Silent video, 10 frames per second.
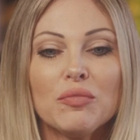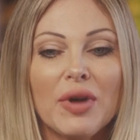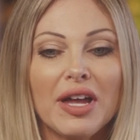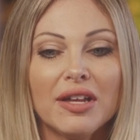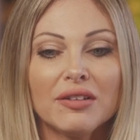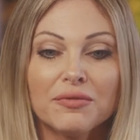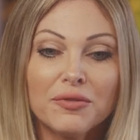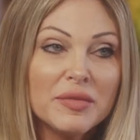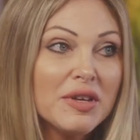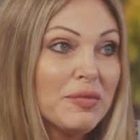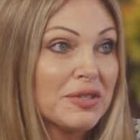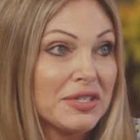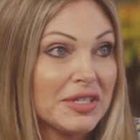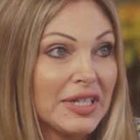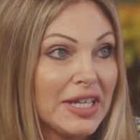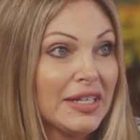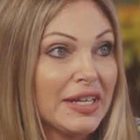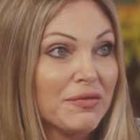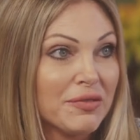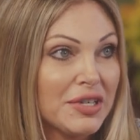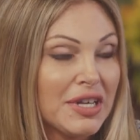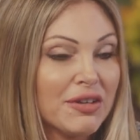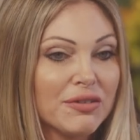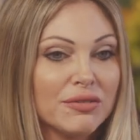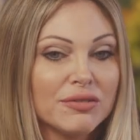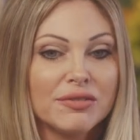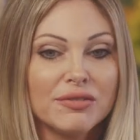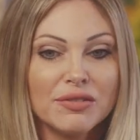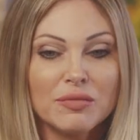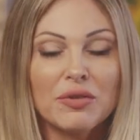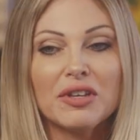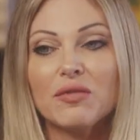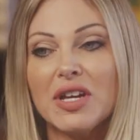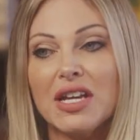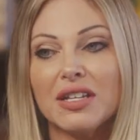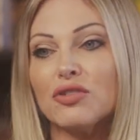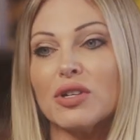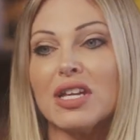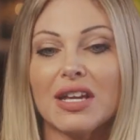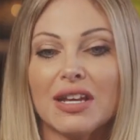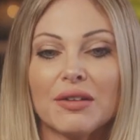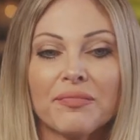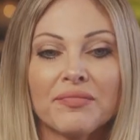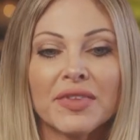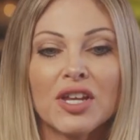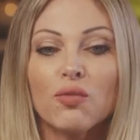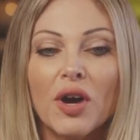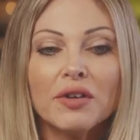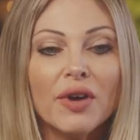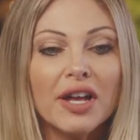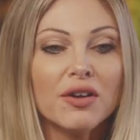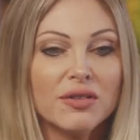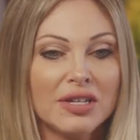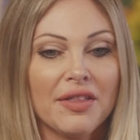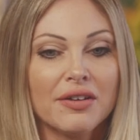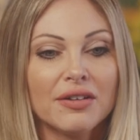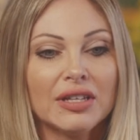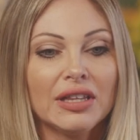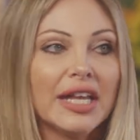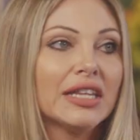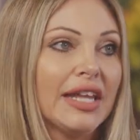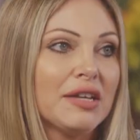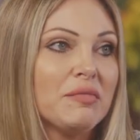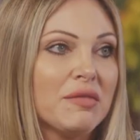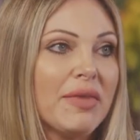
But for me personally, like for you, smoking weed and drinking, one way or another, it like led me